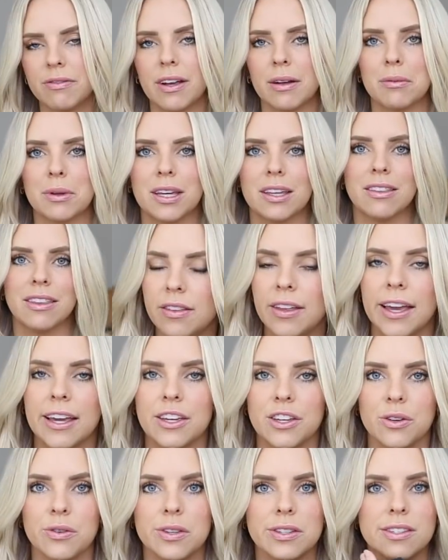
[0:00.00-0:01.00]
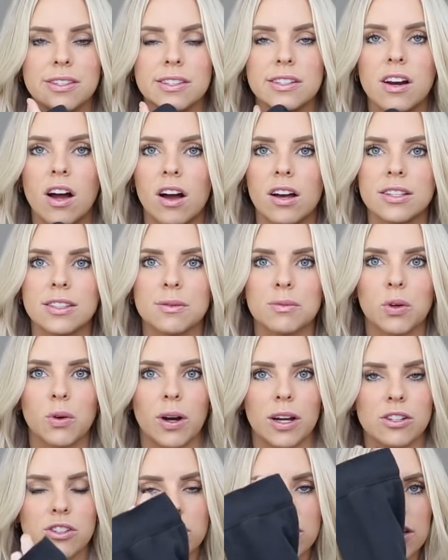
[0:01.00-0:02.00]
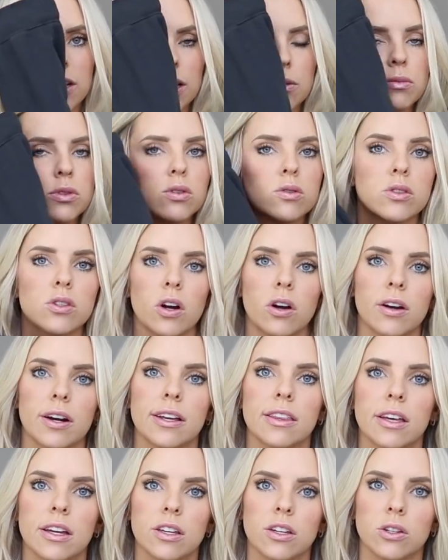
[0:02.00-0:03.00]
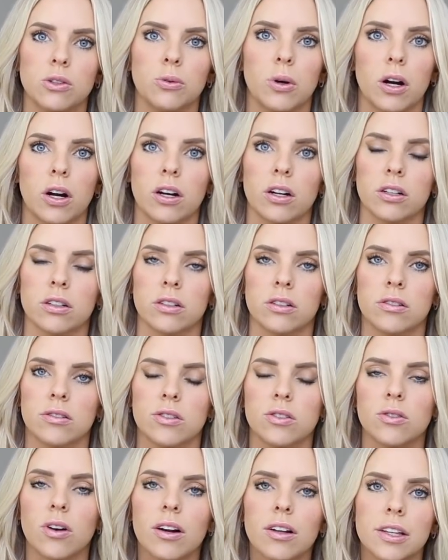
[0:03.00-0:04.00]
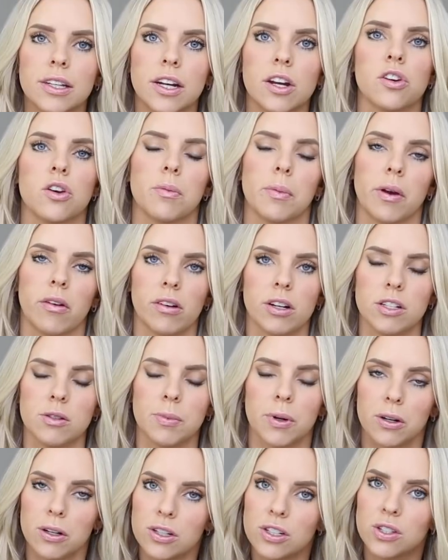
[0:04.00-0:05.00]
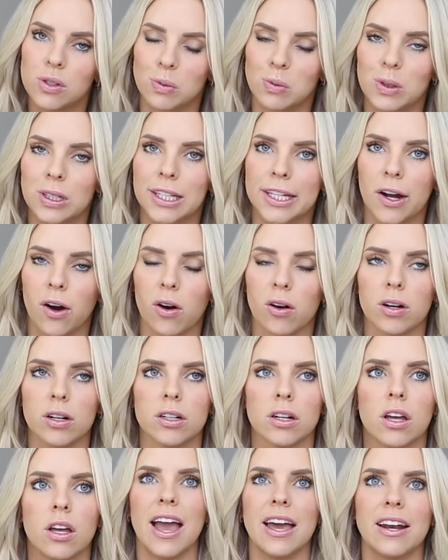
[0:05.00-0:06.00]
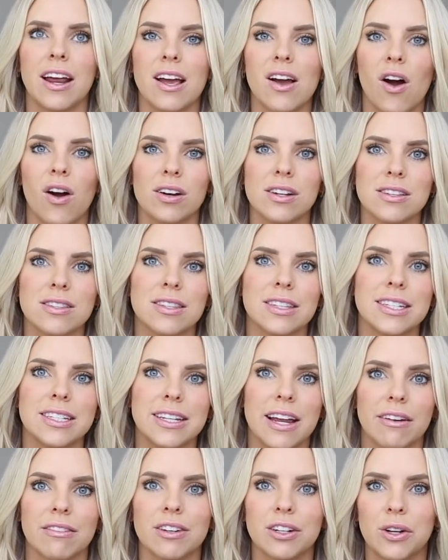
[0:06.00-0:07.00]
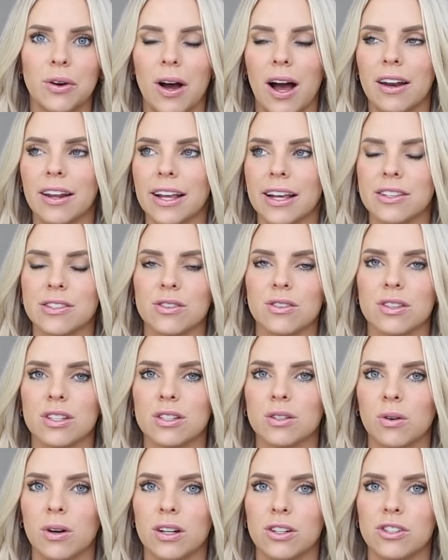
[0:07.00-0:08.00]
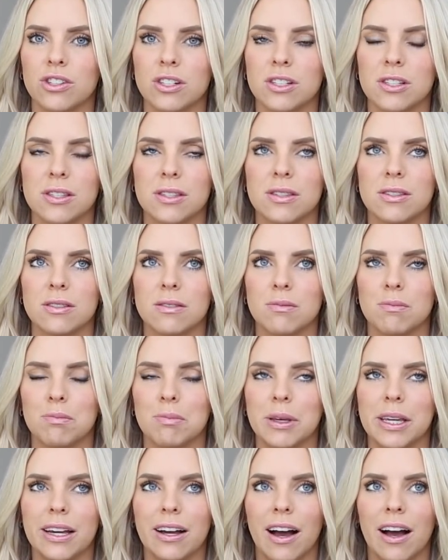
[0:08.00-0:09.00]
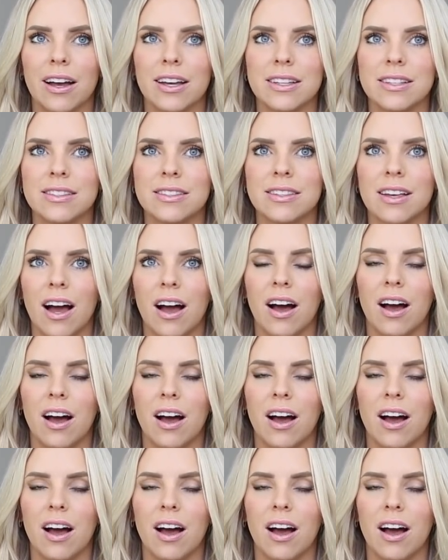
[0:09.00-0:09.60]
family. Thank you. This is an awesome question and I'm so sorry that you are struggling in your marriage. Marriage is really hard. And I honestly never know how to answer these questions because